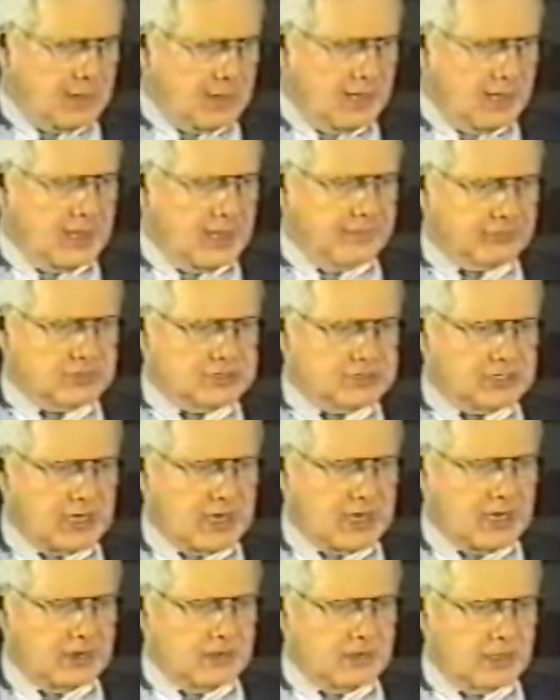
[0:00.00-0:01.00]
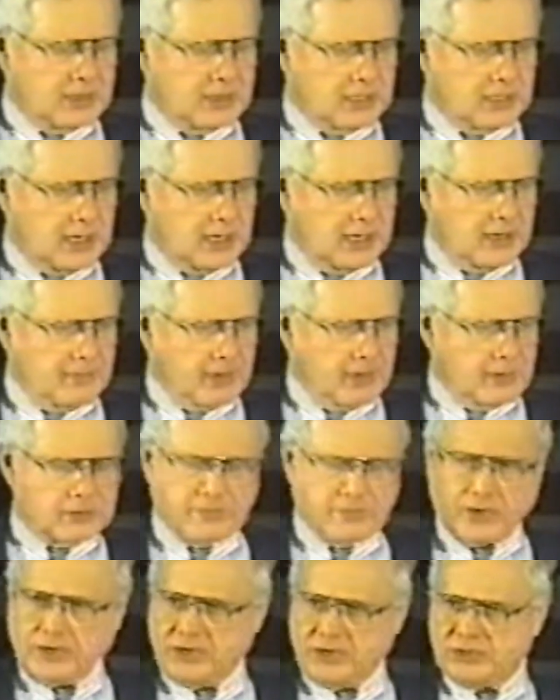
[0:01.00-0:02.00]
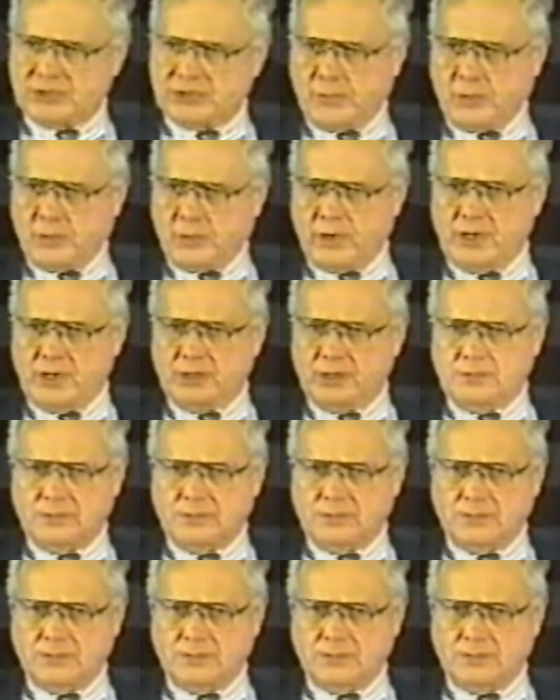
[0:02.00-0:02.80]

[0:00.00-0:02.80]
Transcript: I have to say that I was very disappointed.